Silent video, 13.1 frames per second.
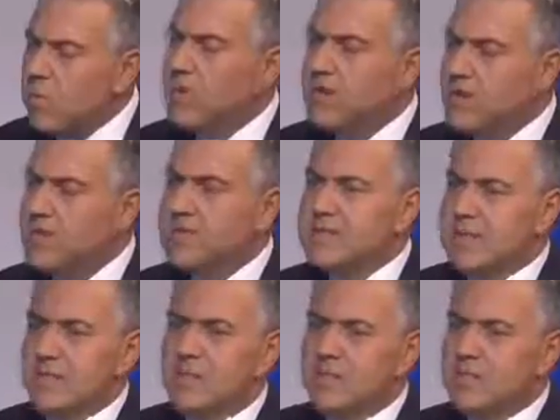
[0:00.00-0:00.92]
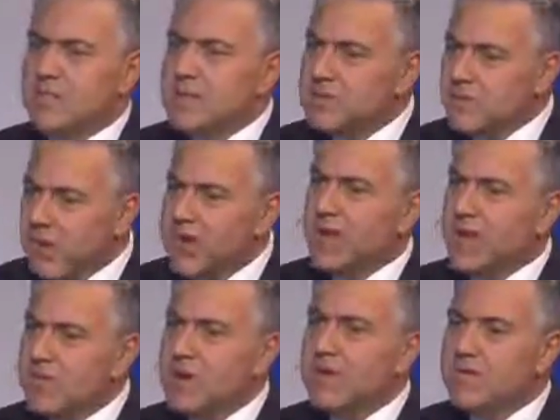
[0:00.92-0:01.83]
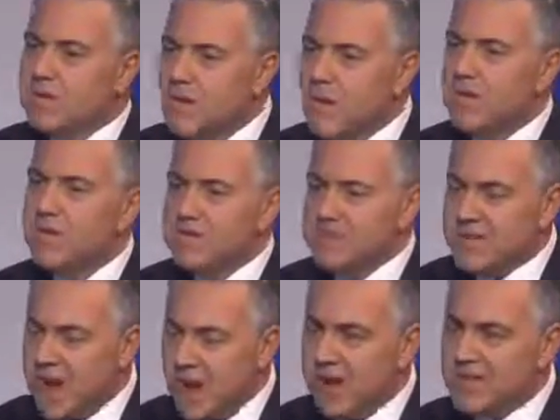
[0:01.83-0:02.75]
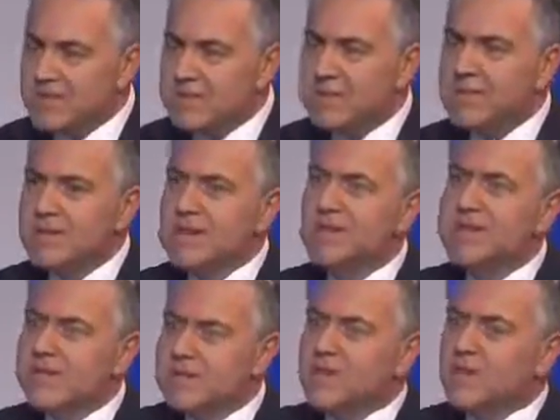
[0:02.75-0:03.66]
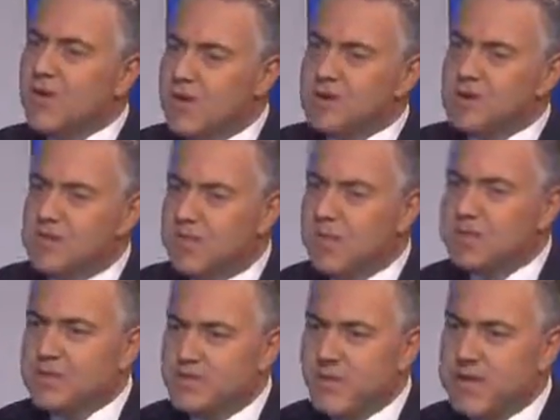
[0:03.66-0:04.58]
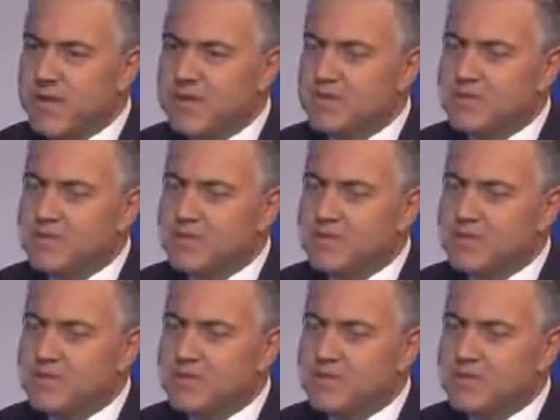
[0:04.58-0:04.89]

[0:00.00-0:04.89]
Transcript: it isn't 10 billion because we're getting rid of a number of tariffs that is actually costing the budget money.